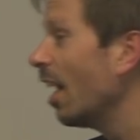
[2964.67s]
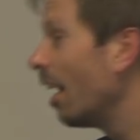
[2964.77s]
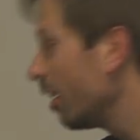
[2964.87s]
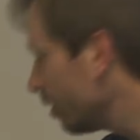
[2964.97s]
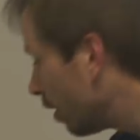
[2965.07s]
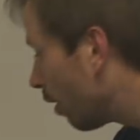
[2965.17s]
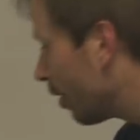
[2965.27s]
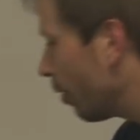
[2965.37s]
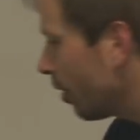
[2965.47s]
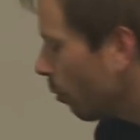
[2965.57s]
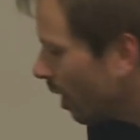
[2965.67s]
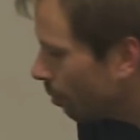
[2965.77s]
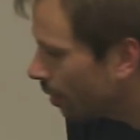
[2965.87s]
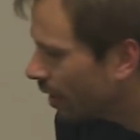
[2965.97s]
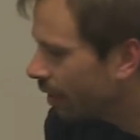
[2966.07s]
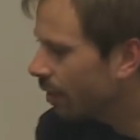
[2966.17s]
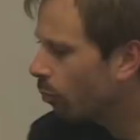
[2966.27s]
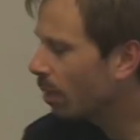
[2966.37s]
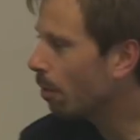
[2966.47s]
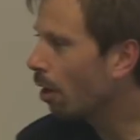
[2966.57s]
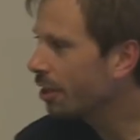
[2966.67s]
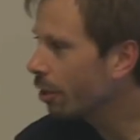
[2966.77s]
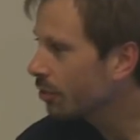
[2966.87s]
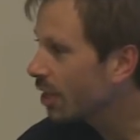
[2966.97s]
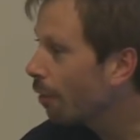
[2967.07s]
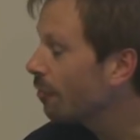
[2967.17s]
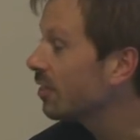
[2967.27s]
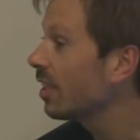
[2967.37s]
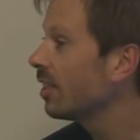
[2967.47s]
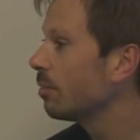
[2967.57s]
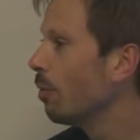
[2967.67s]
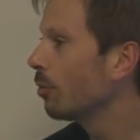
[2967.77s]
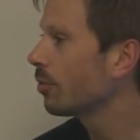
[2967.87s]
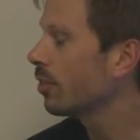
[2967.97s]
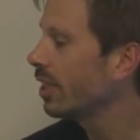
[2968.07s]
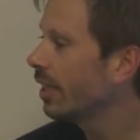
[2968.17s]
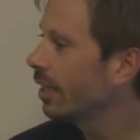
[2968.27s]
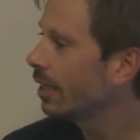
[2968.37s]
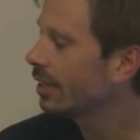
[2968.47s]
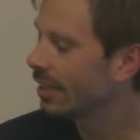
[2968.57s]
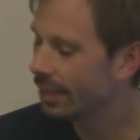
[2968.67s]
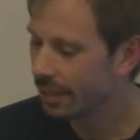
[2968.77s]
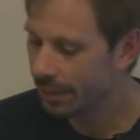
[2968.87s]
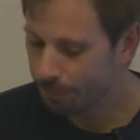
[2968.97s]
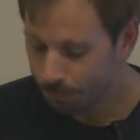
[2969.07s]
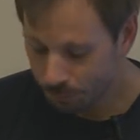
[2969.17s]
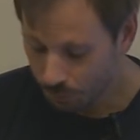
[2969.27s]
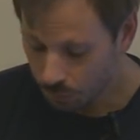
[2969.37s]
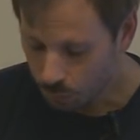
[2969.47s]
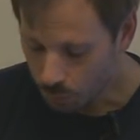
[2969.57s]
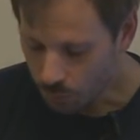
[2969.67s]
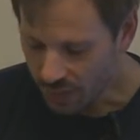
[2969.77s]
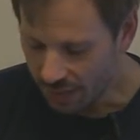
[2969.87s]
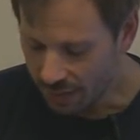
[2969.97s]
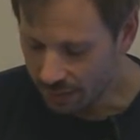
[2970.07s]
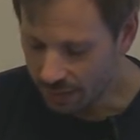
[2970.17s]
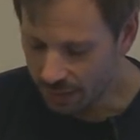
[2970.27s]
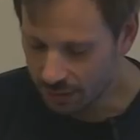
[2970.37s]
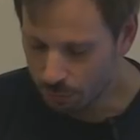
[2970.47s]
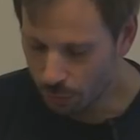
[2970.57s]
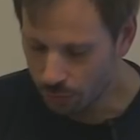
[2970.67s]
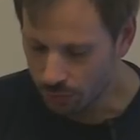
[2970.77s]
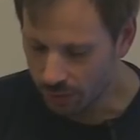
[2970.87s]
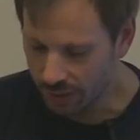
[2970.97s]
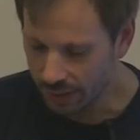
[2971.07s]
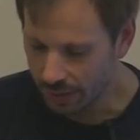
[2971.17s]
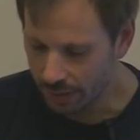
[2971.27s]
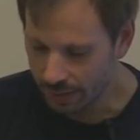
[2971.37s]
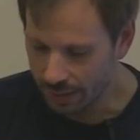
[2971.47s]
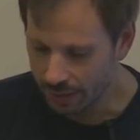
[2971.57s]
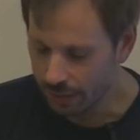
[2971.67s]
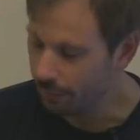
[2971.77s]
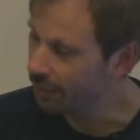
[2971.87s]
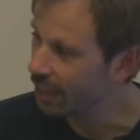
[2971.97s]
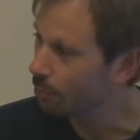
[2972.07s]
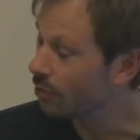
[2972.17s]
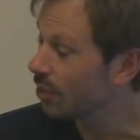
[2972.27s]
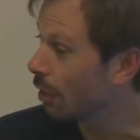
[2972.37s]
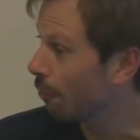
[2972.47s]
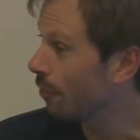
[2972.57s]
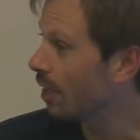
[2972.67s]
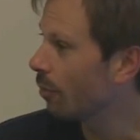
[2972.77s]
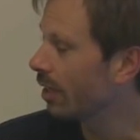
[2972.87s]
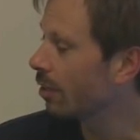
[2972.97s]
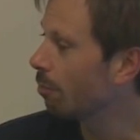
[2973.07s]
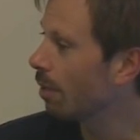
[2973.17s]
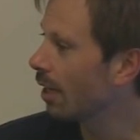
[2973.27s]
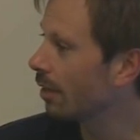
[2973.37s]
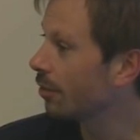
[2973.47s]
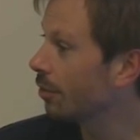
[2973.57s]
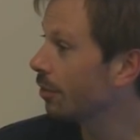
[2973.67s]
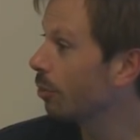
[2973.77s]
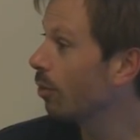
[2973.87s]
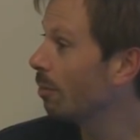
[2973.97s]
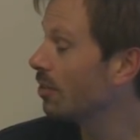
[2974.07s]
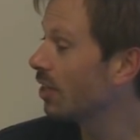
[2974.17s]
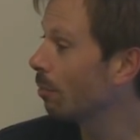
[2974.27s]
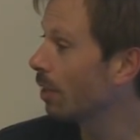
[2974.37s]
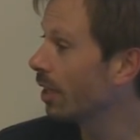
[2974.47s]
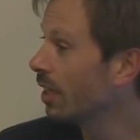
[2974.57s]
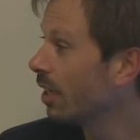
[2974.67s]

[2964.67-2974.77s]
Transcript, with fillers: Uh, no, the, the, web, uh, the web audio stuff is, is mostly, um, that, that's mostly uh, LLVM stuff that we compile to, to WebAssembly.